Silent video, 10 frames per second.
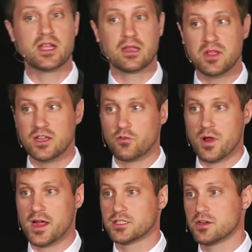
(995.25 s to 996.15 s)
can be a
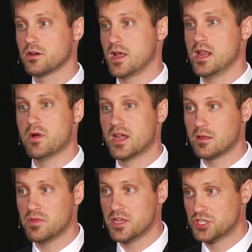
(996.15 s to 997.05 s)
director. Anybody
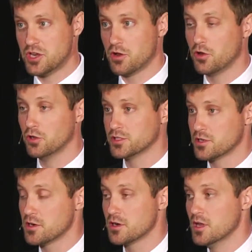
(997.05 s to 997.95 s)
can be a
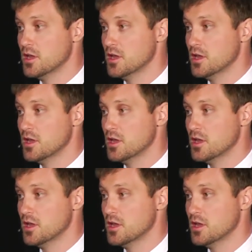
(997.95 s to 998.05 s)
shareholder.